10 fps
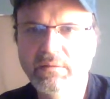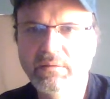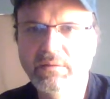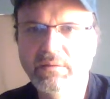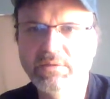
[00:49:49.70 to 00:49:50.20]

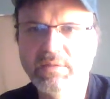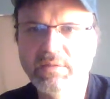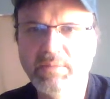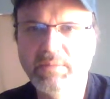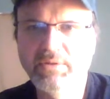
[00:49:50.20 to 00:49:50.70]
It's just not
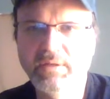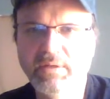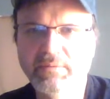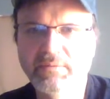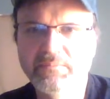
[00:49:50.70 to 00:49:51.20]
my thing.
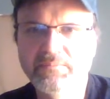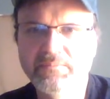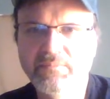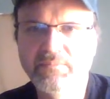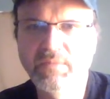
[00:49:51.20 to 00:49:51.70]

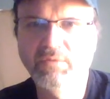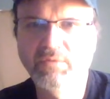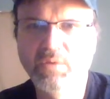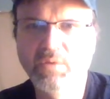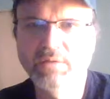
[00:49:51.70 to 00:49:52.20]
Never
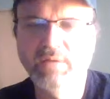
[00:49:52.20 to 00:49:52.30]
was.